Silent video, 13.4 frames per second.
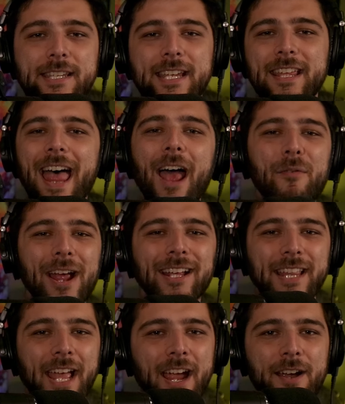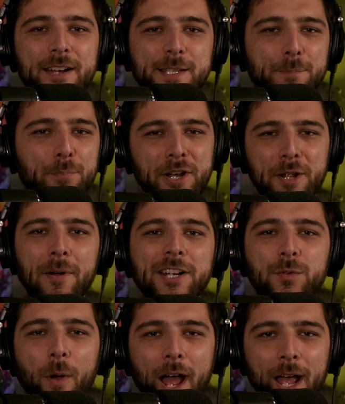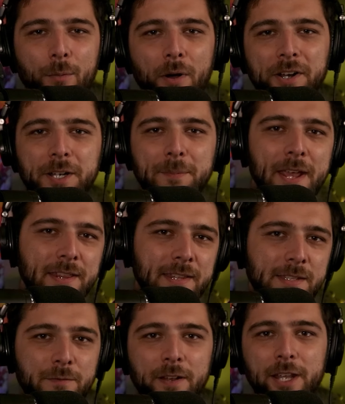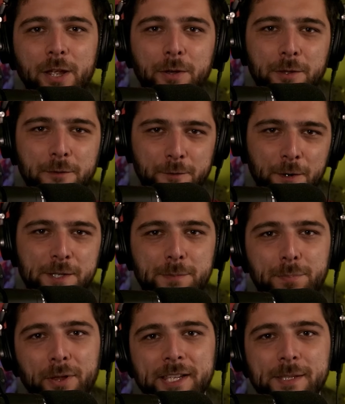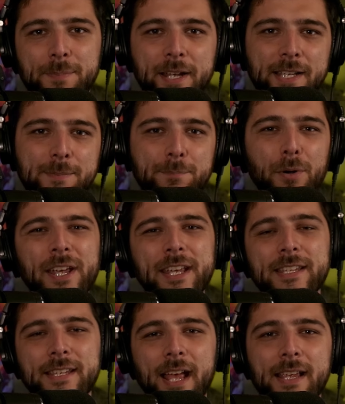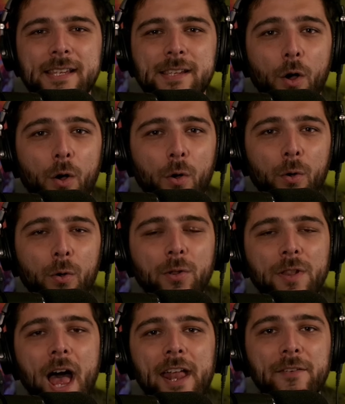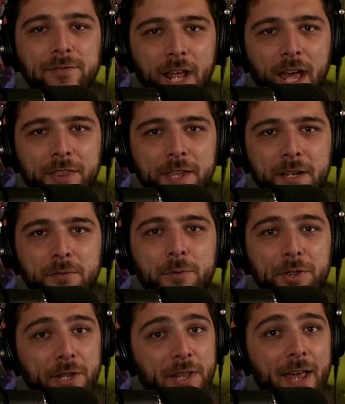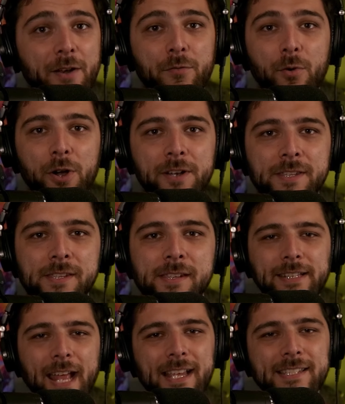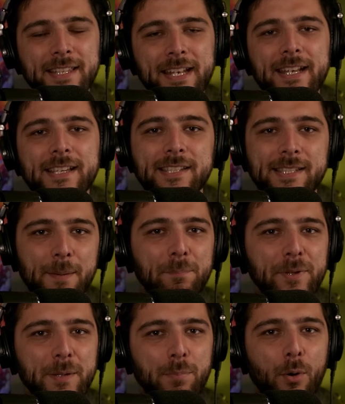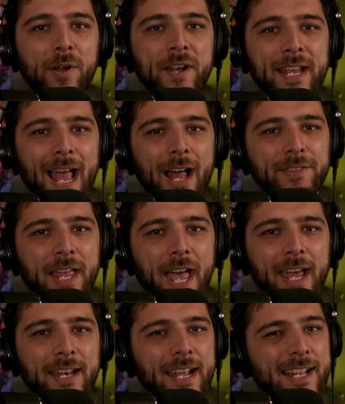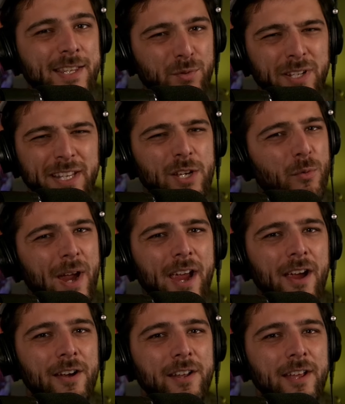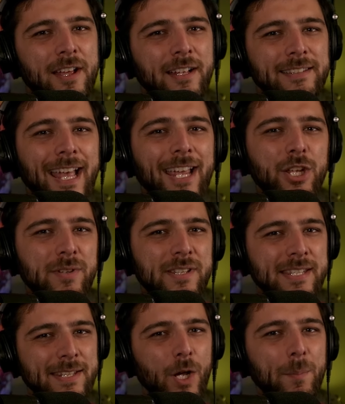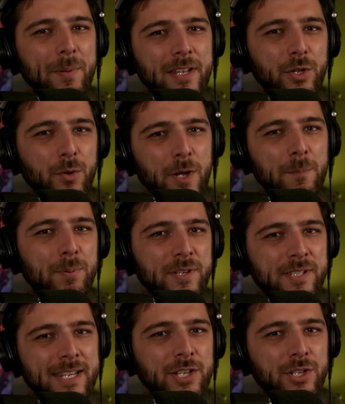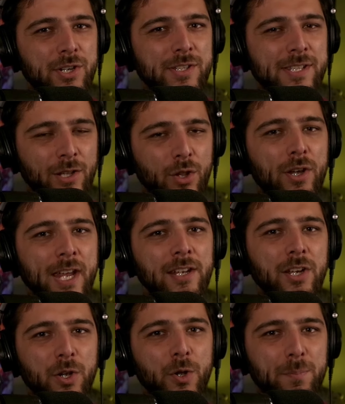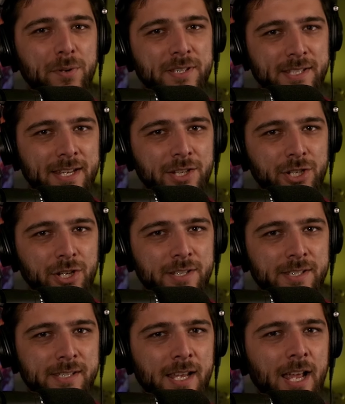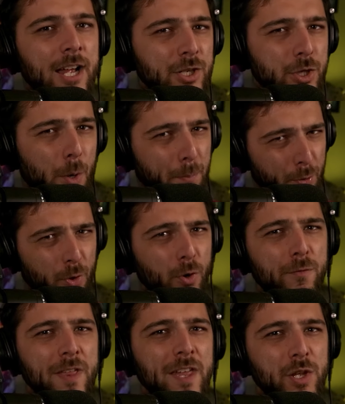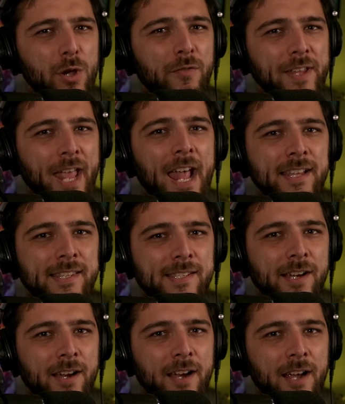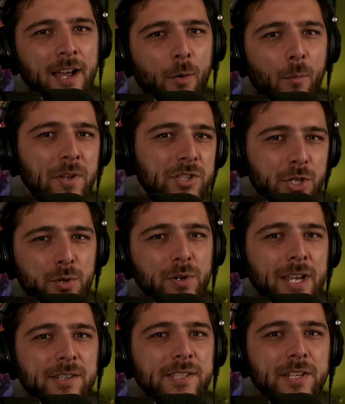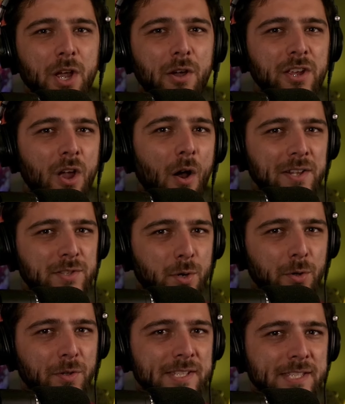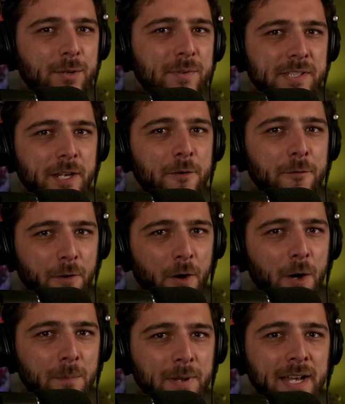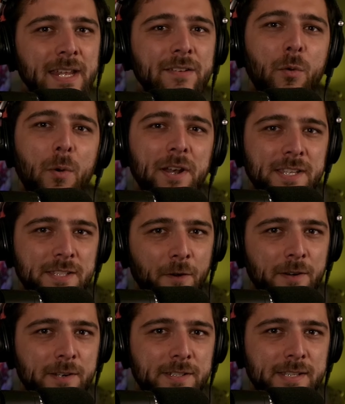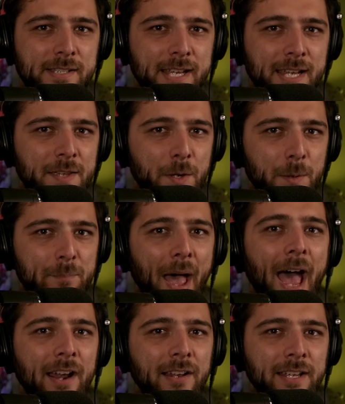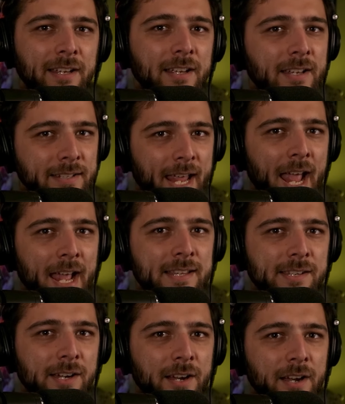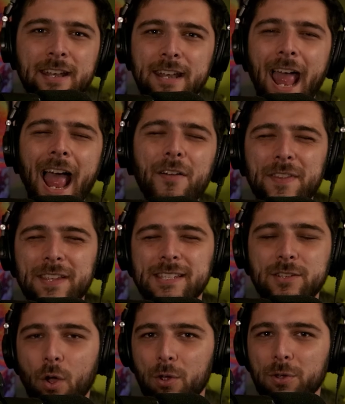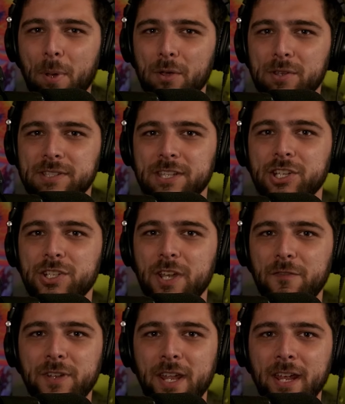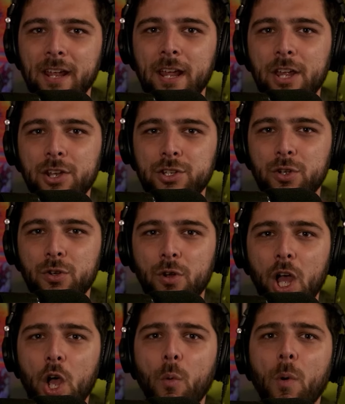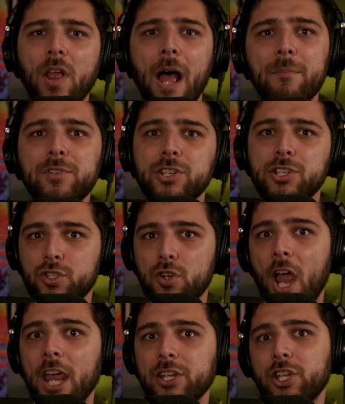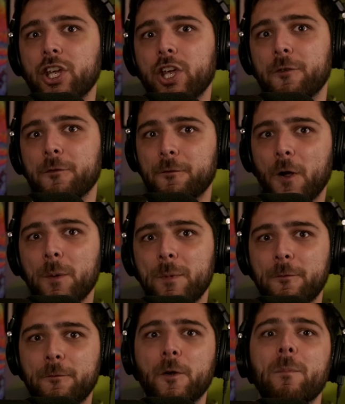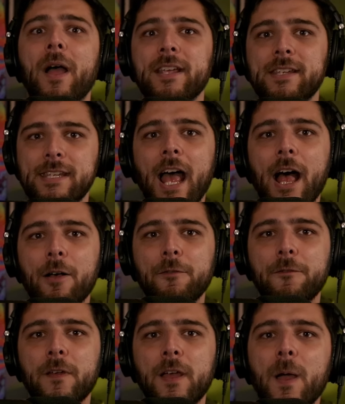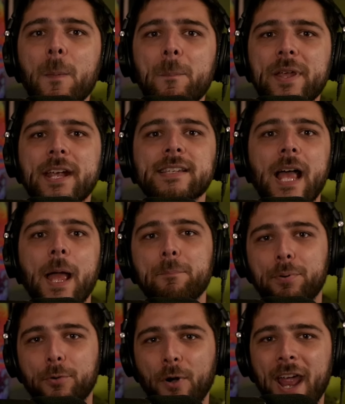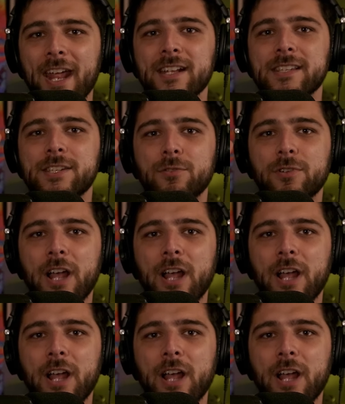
See, and that right there is pretty much why I wanted to make this video in the first place, because Boogie says a whole lot of nothing with a lot of words. Destiny is simply pointing out that it's really weird that you would still be doing procedures and looking to do procedures to prove that you have cancer when two years ago you already told us it was confirmed and even went as far as to say that you're battling cancer. Now this goalpost is shifting to, well, I'm just trying to confirm it for myself because I'm praying to